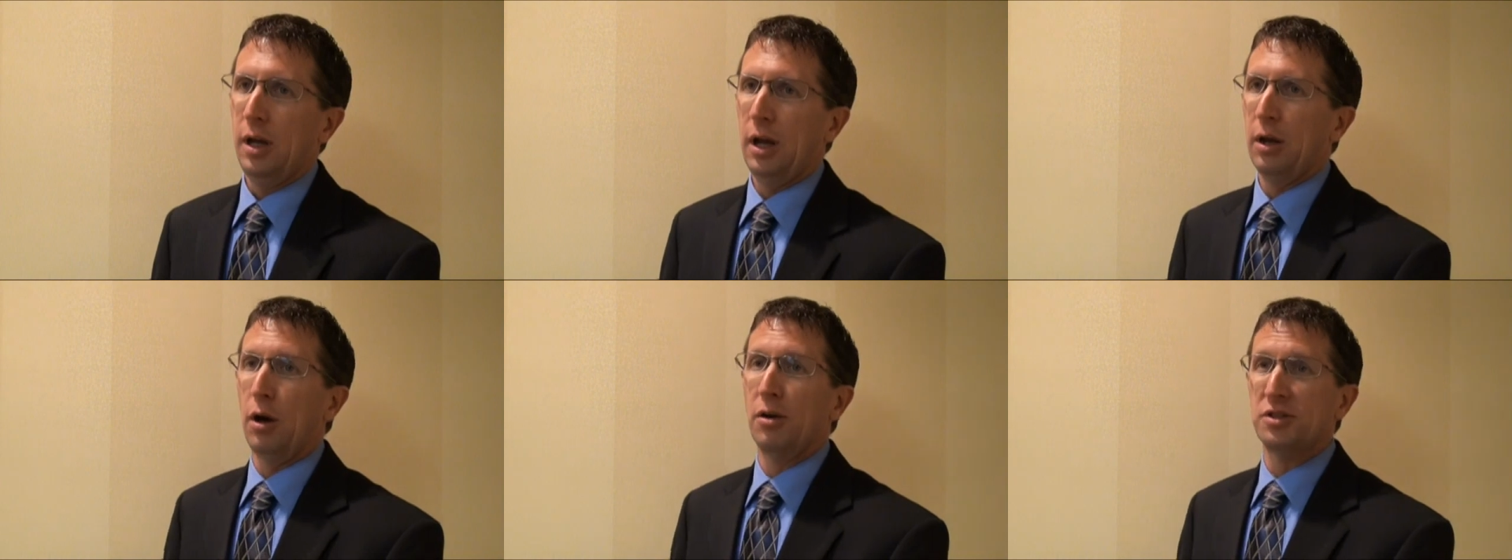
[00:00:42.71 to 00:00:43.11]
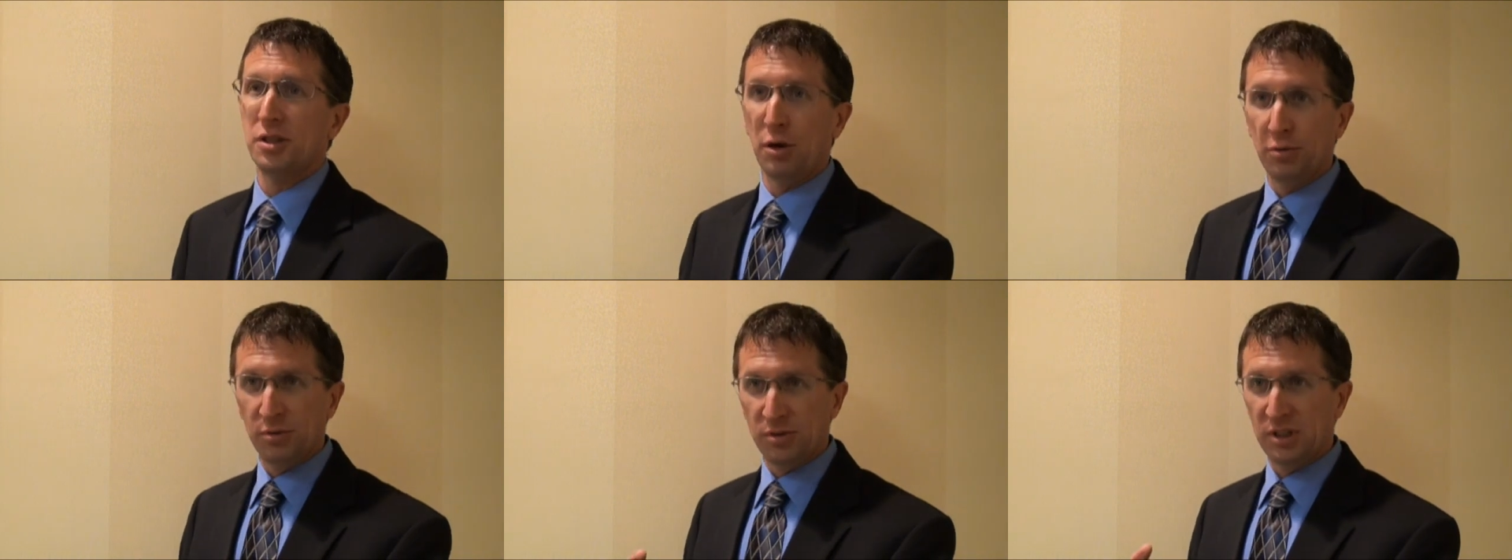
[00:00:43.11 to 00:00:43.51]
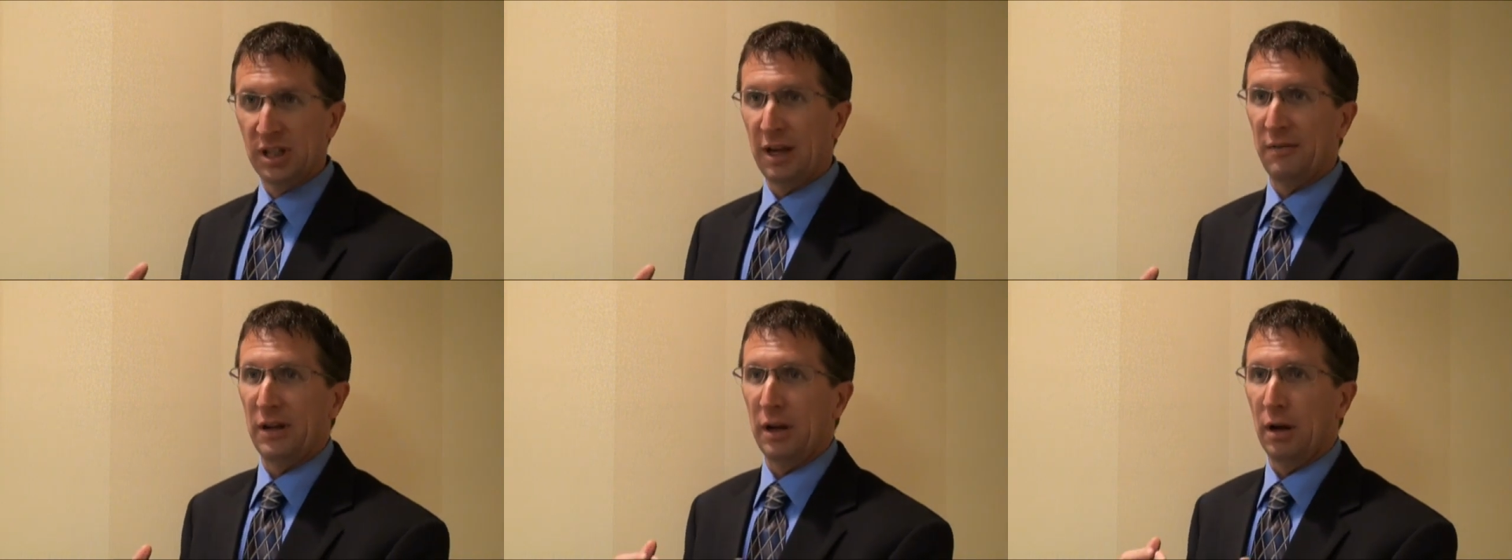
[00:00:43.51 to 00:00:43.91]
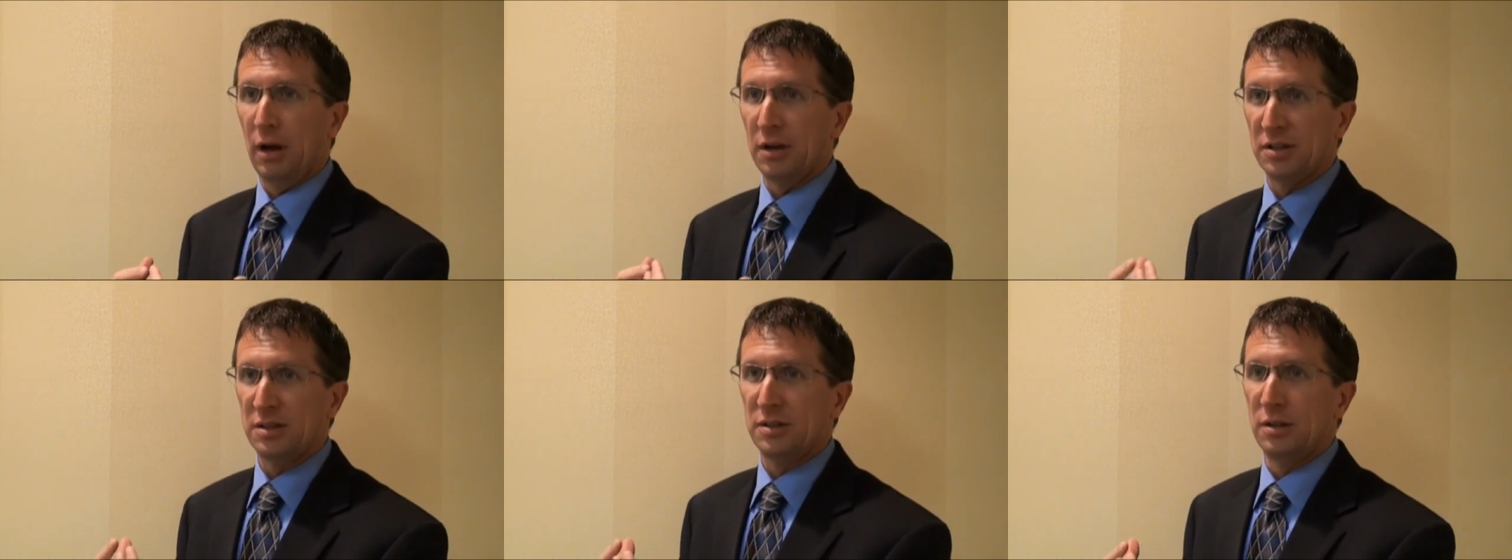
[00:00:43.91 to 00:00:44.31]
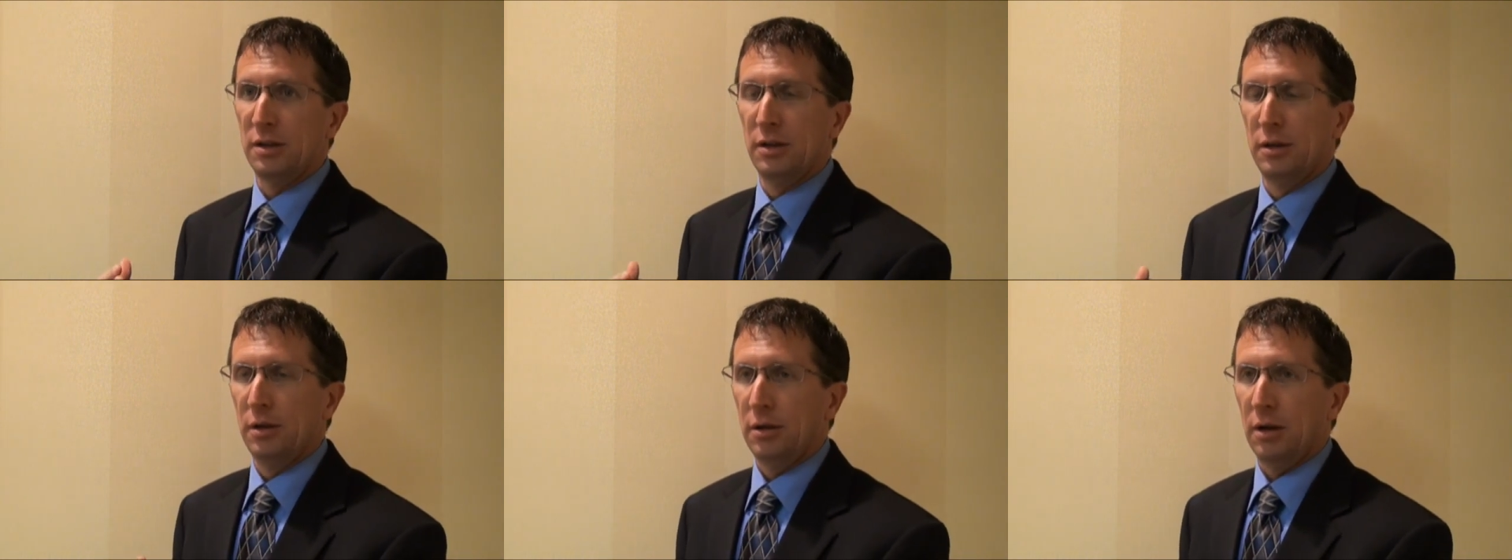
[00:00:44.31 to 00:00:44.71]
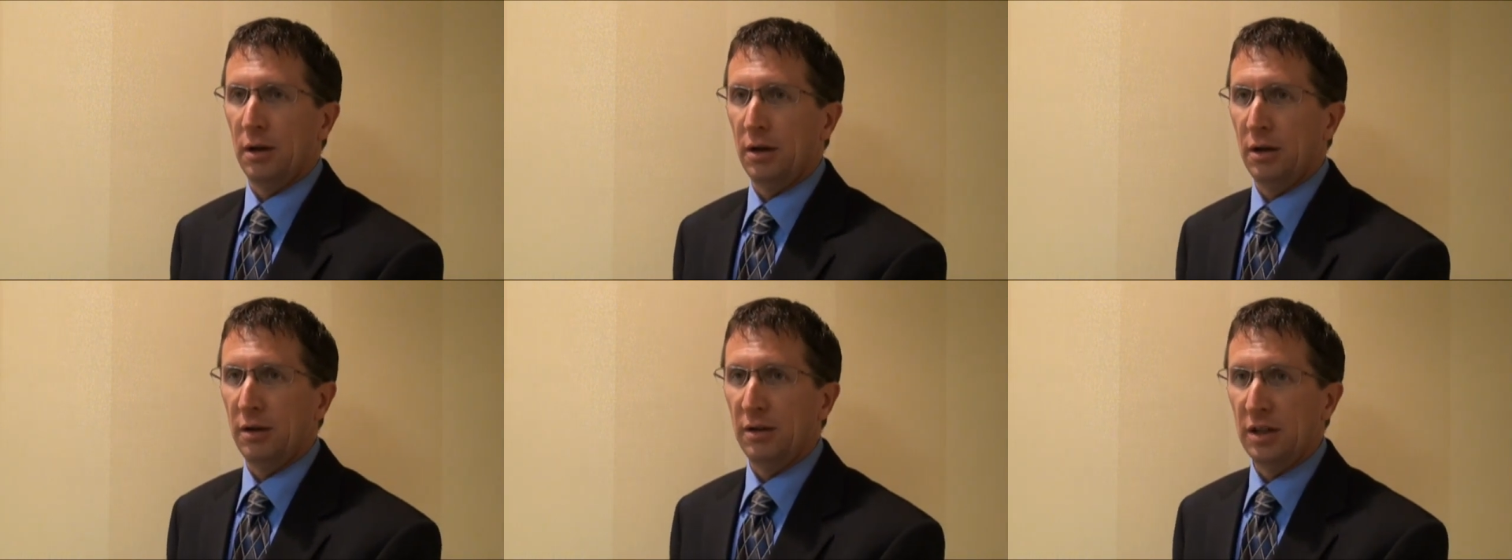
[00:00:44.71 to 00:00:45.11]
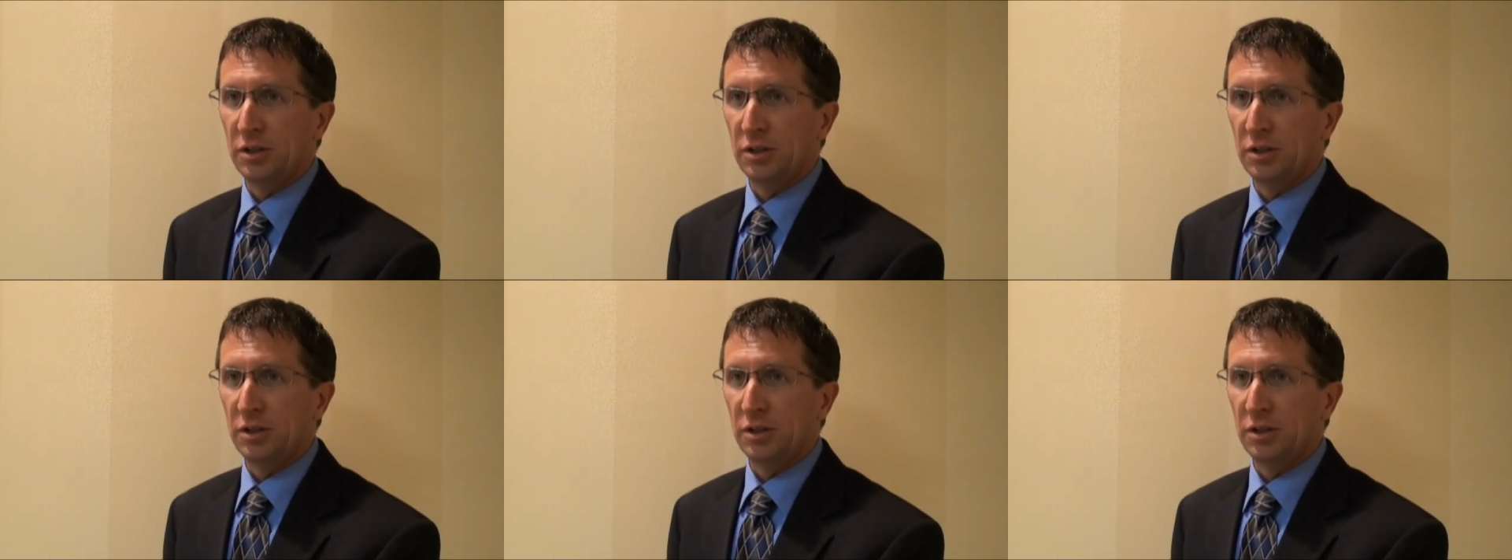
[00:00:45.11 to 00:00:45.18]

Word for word: and also giving us uh,